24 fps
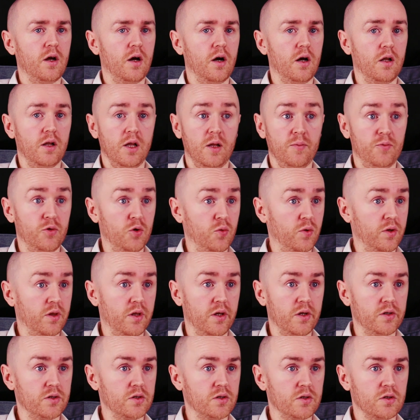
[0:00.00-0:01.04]
I'll help you with
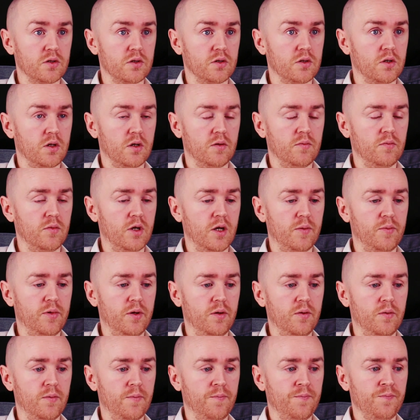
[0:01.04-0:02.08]
this,
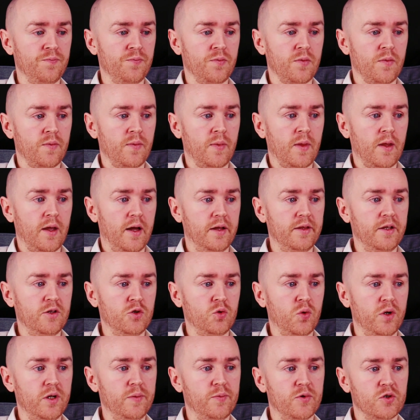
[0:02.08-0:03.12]
maybe. And then
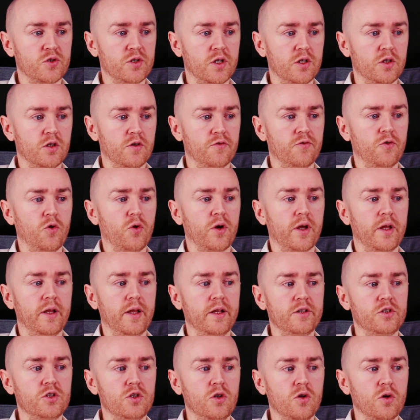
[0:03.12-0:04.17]
20% of, okay,
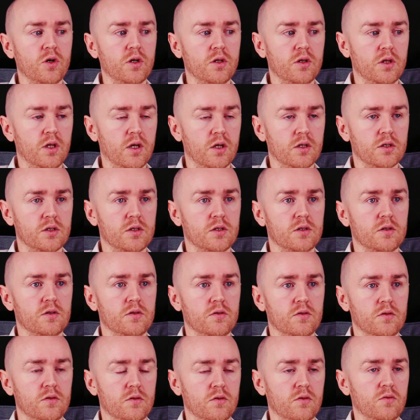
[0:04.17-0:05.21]
let's look at this
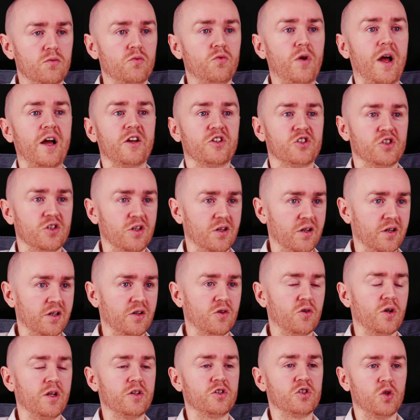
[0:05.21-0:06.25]
rationally,
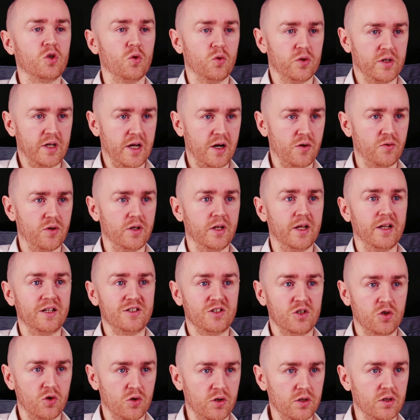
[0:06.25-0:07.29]
or let's slow down and
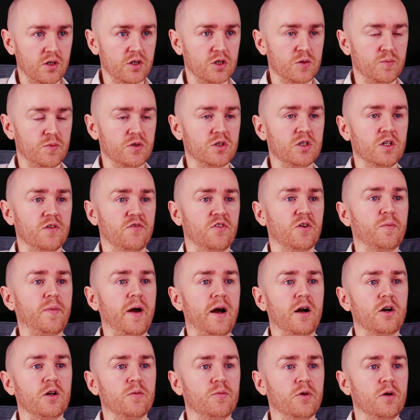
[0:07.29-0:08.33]
let's look at this specific
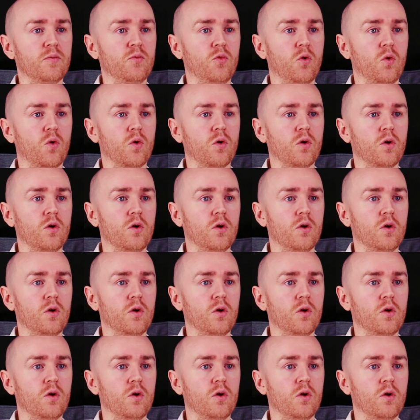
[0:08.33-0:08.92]
part a bit more.